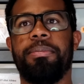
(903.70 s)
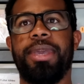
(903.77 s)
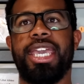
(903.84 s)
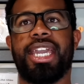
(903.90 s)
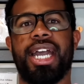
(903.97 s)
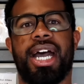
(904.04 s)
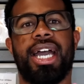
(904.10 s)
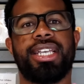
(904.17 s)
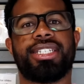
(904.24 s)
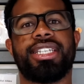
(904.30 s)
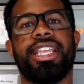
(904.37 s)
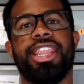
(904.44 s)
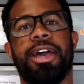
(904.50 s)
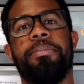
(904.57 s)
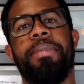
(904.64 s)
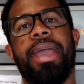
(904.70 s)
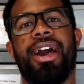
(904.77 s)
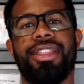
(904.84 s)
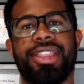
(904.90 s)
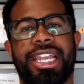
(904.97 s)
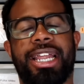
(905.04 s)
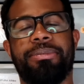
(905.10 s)
because the
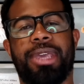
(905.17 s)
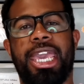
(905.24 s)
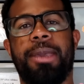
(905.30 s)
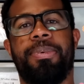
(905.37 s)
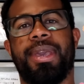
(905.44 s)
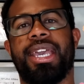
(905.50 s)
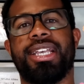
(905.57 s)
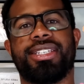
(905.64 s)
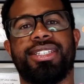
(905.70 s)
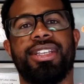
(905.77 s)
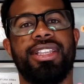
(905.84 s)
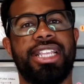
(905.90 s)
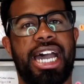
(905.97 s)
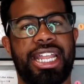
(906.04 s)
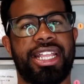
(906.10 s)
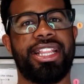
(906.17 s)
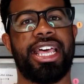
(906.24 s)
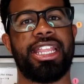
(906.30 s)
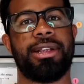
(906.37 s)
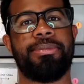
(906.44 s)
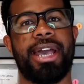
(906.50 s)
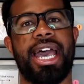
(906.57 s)
male that I'm keeping is not a
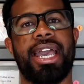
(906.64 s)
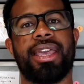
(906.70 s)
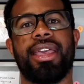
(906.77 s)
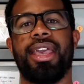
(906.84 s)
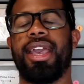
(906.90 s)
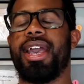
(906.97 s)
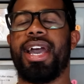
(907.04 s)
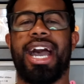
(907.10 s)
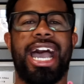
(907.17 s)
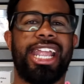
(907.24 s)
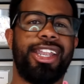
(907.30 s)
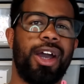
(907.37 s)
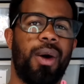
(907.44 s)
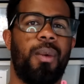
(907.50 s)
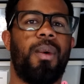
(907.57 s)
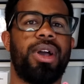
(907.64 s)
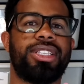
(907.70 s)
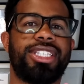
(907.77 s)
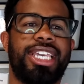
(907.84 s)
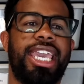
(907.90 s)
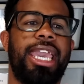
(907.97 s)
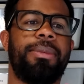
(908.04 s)
leatherback, I don't want
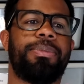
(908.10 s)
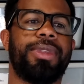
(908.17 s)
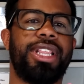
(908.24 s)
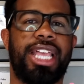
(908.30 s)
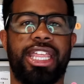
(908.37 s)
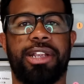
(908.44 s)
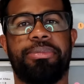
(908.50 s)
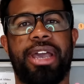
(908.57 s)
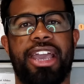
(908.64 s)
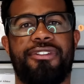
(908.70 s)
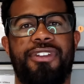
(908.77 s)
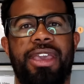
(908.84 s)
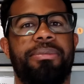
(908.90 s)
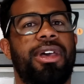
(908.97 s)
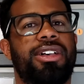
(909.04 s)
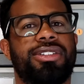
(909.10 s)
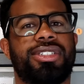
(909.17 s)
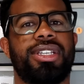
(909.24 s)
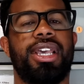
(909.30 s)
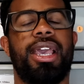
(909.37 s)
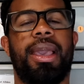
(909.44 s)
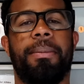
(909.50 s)
to keep leatherback
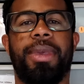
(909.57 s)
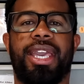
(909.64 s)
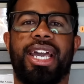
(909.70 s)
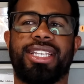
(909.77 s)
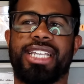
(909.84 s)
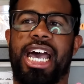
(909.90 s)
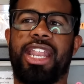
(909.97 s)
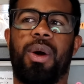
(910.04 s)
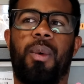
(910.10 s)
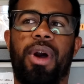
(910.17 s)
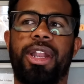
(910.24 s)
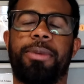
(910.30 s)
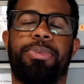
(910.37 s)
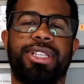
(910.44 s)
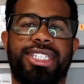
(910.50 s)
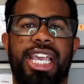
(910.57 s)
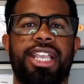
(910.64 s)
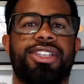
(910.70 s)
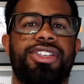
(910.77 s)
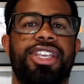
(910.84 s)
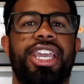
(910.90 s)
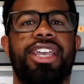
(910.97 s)
females because I don't want to
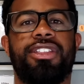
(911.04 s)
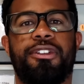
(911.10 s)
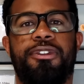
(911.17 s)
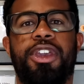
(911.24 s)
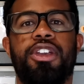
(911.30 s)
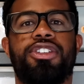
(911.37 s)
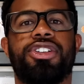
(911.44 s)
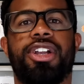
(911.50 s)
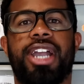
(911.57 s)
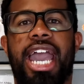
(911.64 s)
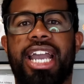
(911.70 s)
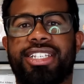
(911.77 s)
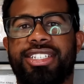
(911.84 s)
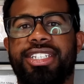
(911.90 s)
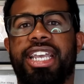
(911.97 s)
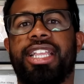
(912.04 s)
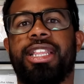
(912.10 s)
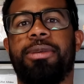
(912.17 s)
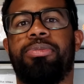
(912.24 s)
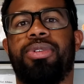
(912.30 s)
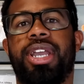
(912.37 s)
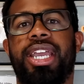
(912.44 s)
potentially in the future
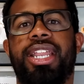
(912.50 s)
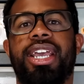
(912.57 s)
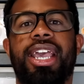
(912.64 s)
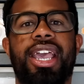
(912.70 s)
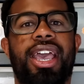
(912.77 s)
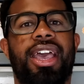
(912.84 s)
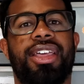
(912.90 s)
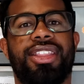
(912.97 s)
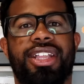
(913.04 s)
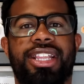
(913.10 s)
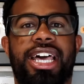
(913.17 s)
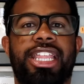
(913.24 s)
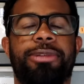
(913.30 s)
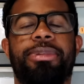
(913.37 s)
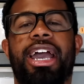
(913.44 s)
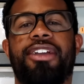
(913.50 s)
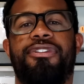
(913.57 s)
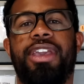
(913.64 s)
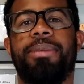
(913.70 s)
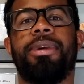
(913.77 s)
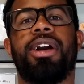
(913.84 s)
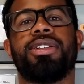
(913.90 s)
accidentally breed the leatherback
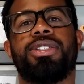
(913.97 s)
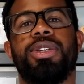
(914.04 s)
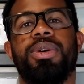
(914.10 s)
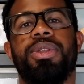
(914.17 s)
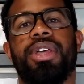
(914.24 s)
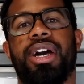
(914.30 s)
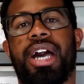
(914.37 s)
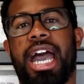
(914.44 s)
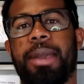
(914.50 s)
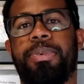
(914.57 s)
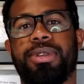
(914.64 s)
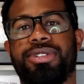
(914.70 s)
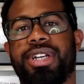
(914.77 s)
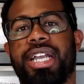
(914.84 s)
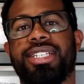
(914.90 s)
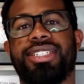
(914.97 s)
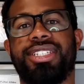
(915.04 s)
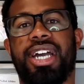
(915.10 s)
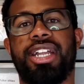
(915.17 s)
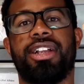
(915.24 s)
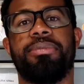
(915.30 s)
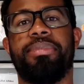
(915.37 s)
female to the hypotrans
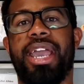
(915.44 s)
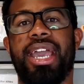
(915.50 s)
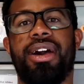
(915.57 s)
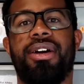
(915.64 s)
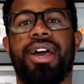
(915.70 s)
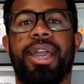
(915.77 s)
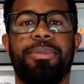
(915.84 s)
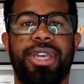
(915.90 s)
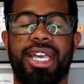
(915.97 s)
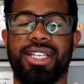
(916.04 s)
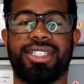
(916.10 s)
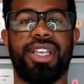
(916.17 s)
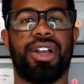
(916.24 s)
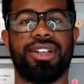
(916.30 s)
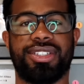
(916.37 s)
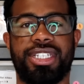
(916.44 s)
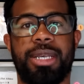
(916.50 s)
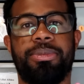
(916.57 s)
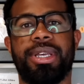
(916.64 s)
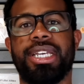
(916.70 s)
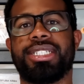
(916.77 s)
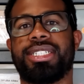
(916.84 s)
dunner male because they are
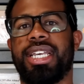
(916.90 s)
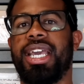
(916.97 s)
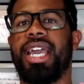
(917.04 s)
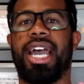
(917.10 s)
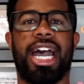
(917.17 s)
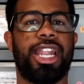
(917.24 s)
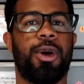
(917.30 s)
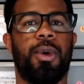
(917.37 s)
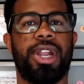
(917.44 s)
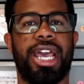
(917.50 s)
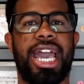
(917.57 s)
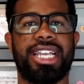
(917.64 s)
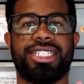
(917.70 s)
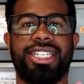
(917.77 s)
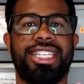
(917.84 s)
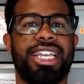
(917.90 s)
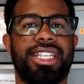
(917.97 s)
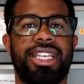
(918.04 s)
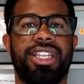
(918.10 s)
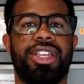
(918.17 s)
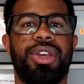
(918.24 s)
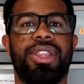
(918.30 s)
siblings. I don't want to
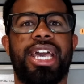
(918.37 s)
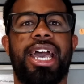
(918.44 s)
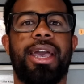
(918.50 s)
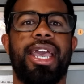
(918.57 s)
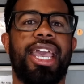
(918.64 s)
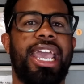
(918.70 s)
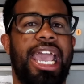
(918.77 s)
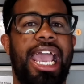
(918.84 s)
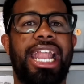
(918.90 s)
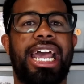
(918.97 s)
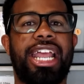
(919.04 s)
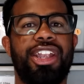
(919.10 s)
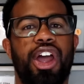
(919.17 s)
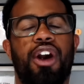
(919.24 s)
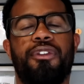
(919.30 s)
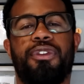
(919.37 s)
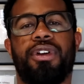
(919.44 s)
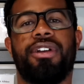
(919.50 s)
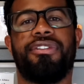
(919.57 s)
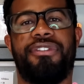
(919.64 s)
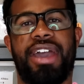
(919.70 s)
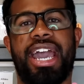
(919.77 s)
accidentally do that. And I know
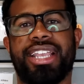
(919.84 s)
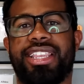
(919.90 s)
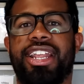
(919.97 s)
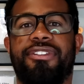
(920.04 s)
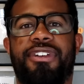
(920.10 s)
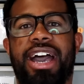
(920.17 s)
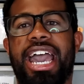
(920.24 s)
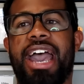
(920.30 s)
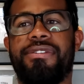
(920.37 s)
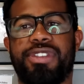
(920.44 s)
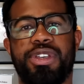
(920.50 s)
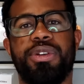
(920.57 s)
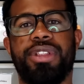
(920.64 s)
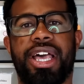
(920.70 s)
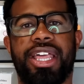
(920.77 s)
for a fact that if I have 2